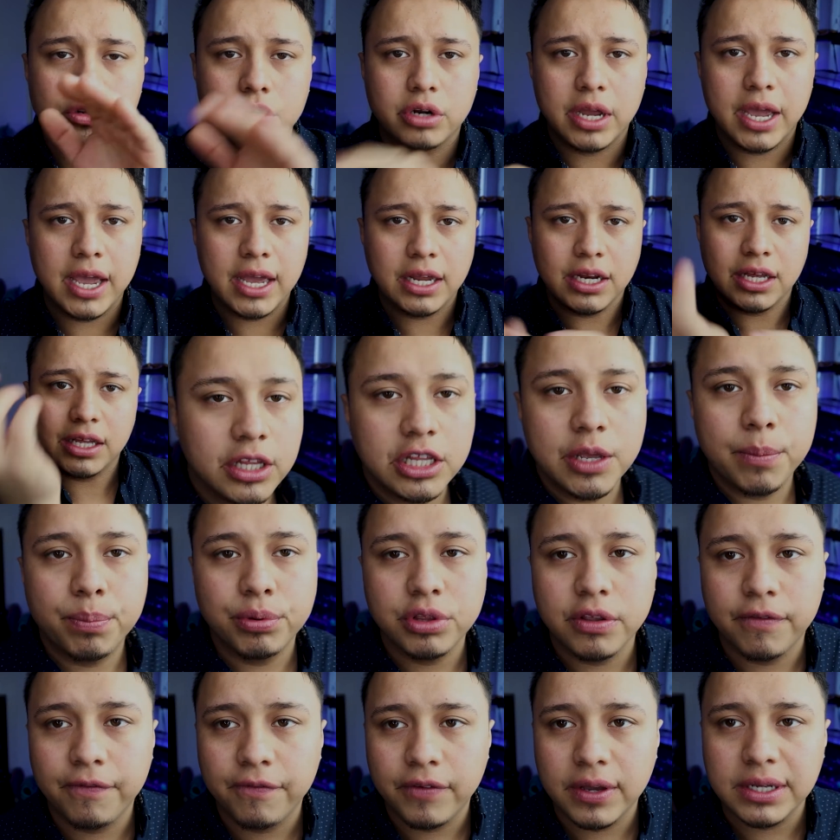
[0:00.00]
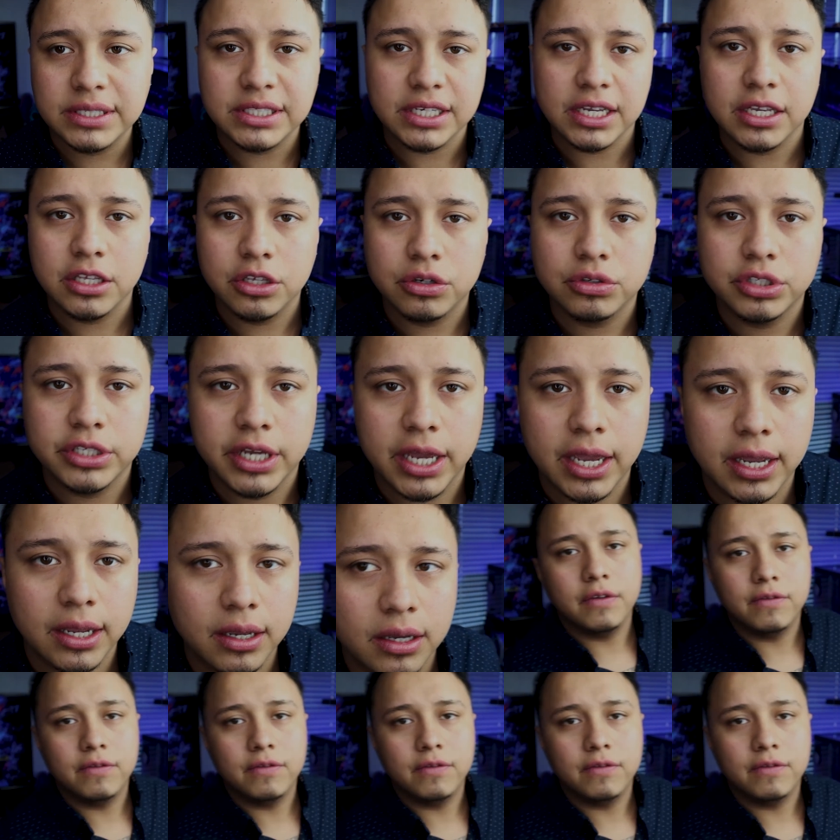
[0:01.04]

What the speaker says: hand, and then put the fish in your tank.